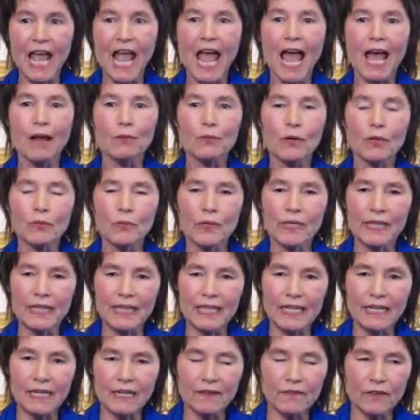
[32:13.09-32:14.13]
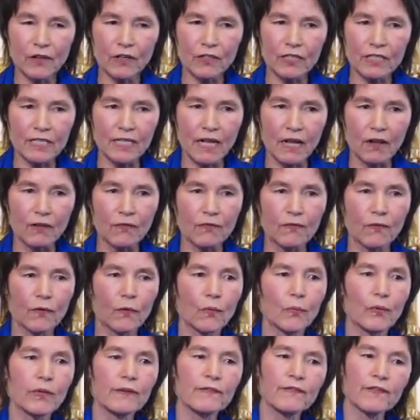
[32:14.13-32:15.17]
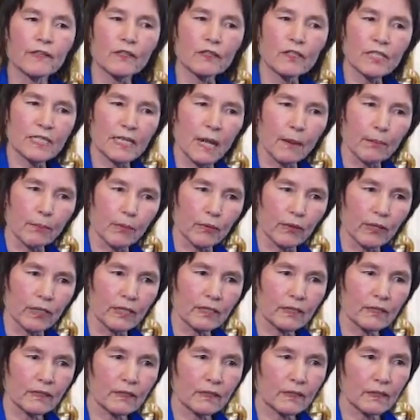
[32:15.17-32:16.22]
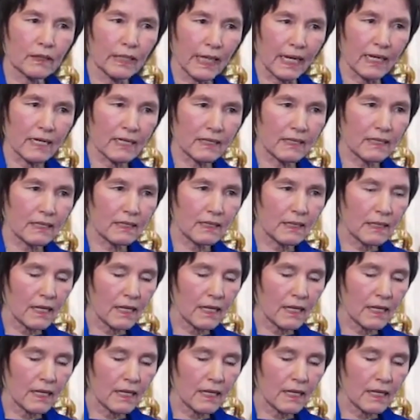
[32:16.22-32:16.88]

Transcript: And when we think of ourself, we feel separate. Yes?